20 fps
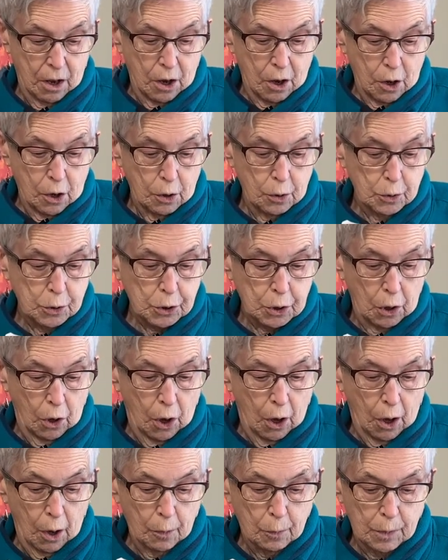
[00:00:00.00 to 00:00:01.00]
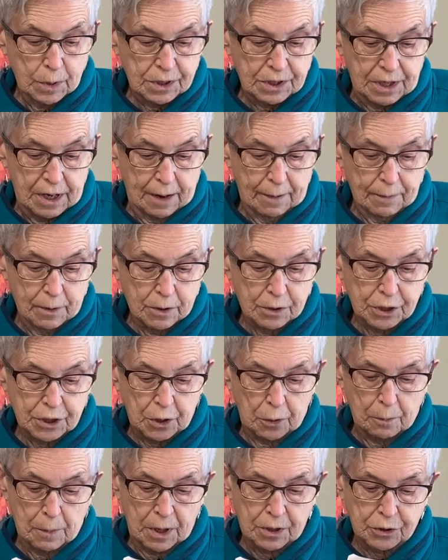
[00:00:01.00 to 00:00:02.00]
Whose law was never so
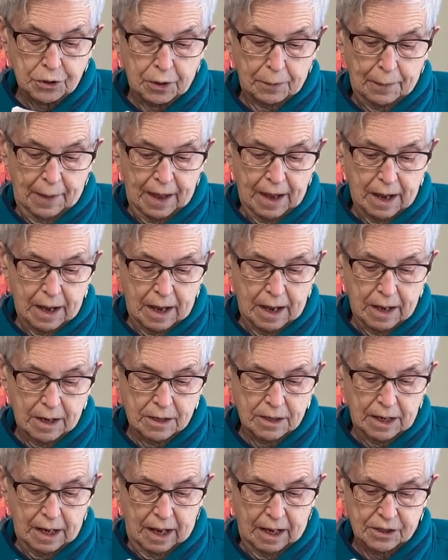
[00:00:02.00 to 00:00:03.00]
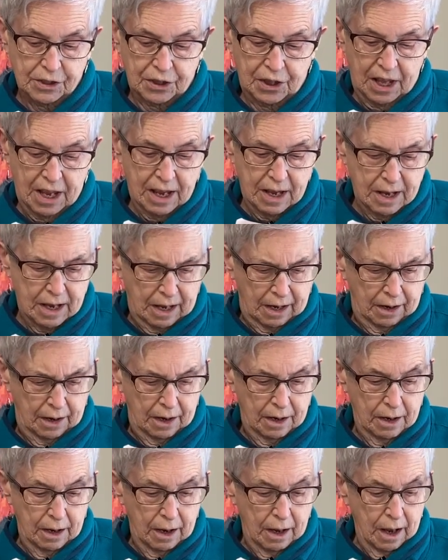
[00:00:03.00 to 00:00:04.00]
much of the hand as the head,
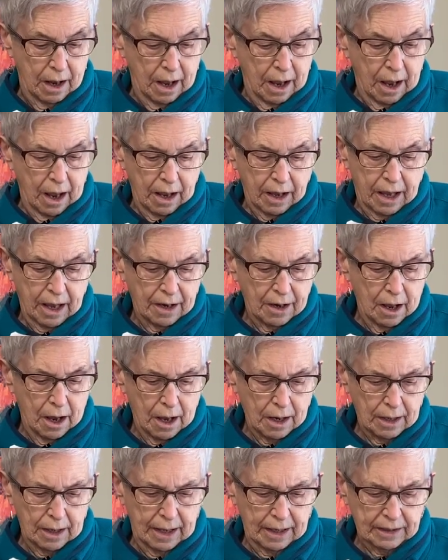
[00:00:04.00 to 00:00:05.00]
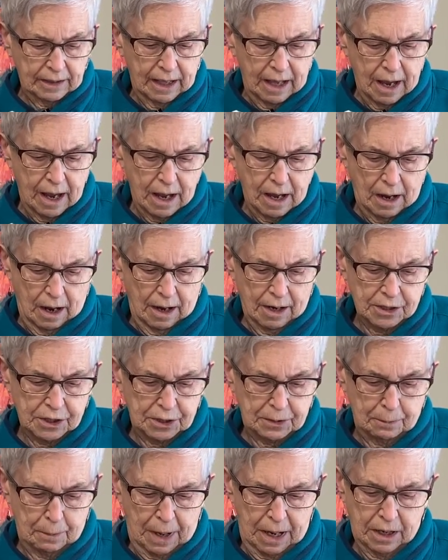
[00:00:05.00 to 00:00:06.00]
cannot let chaos
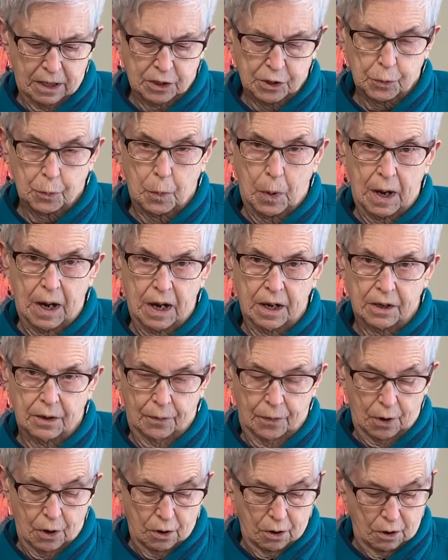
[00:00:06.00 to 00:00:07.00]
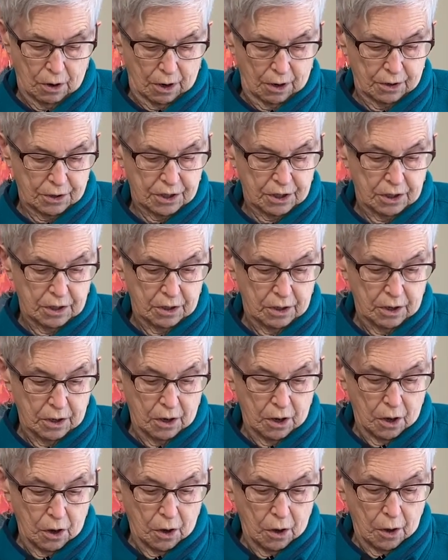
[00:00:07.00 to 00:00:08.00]
make its way to the heart.
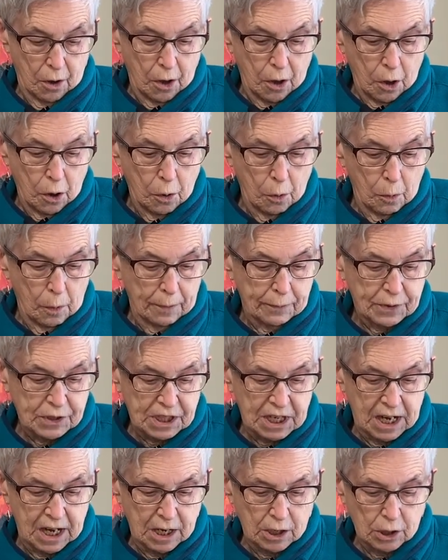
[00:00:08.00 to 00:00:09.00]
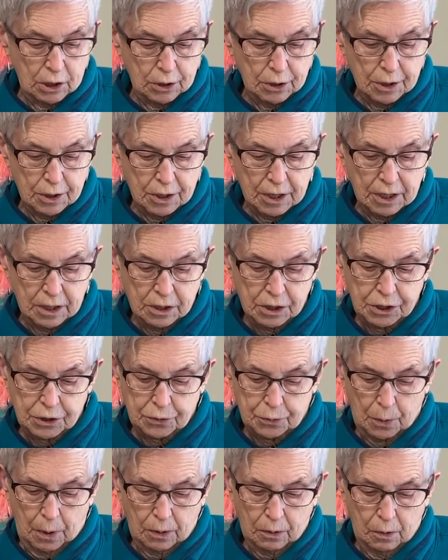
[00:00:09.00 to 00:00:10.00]
Who have seen learning
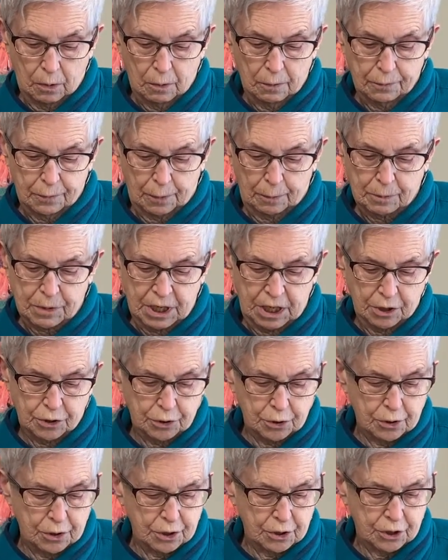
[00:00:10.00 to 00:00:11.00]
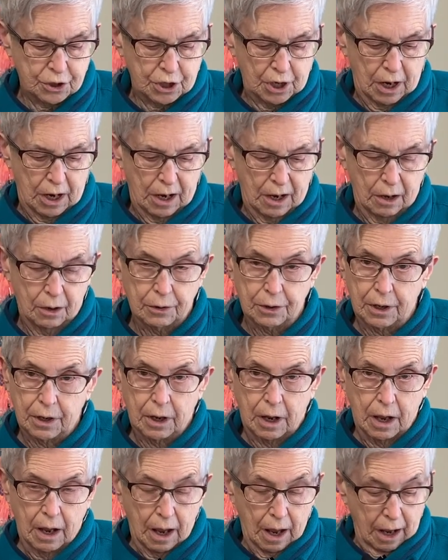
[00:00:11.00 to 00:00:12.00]
struggle from teacher to child,
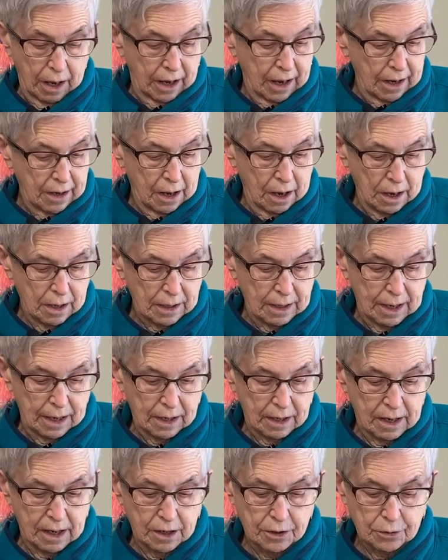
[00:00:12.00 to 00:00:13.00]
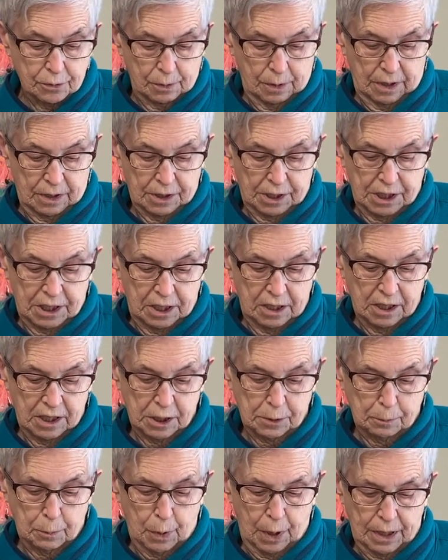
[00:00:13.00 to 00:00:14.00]
cannot let ignorance
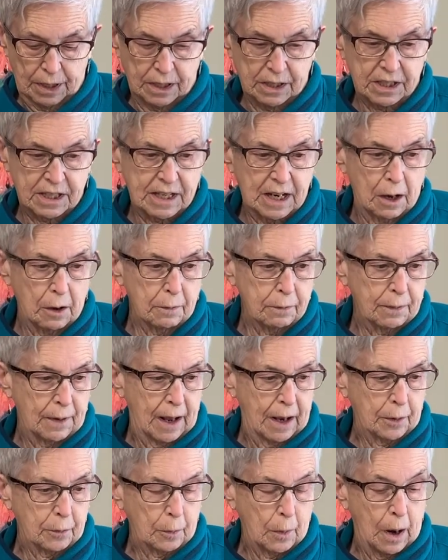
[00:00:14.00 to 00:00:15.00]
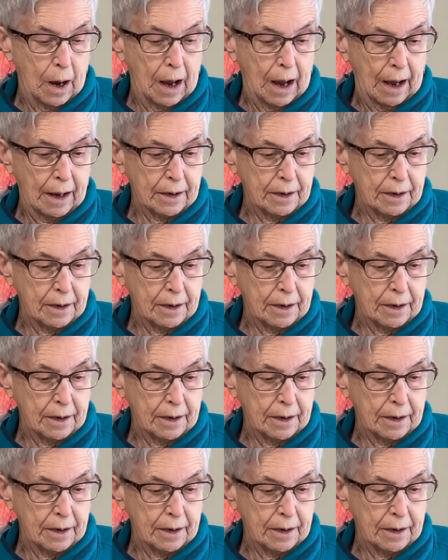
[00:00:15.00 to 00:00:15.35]
spread itself like rot.